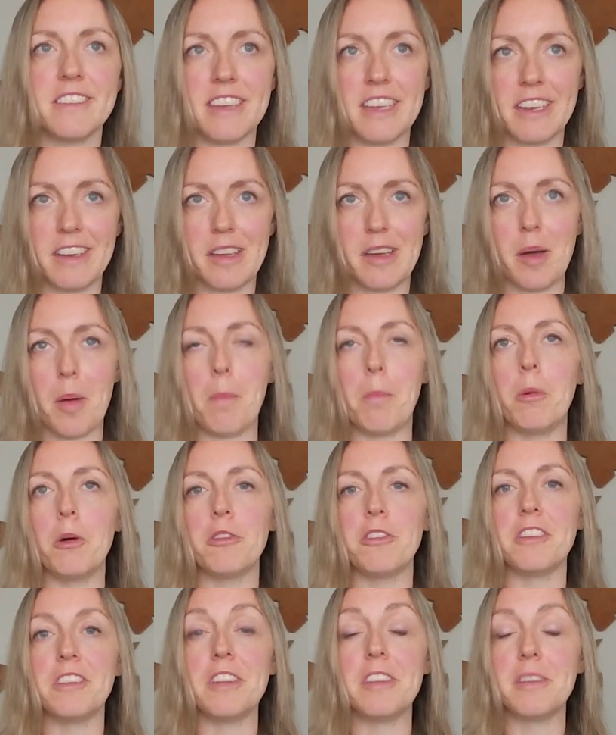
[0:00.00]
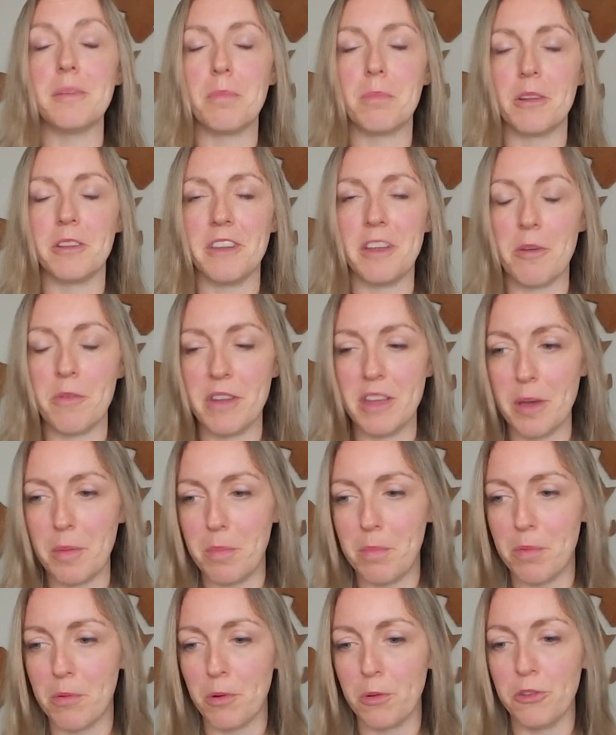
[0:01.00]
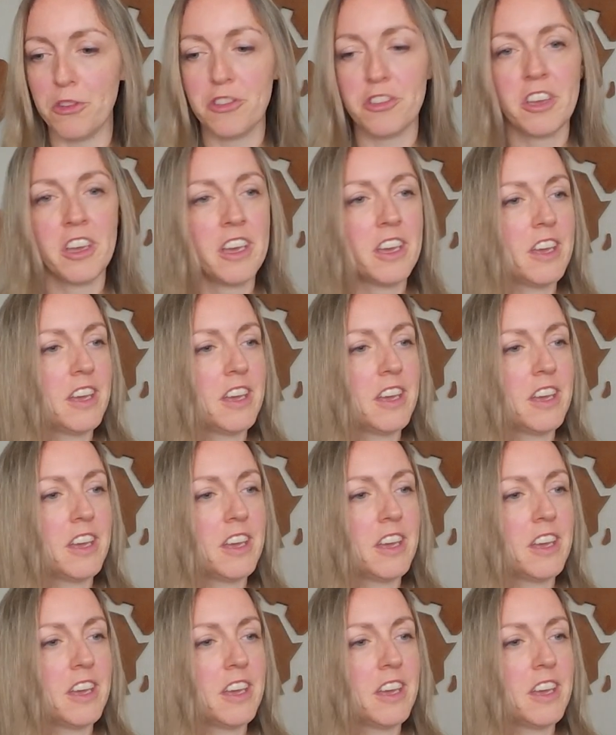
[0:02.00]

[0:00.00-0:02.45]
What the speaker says: in a multidisciplinary approach: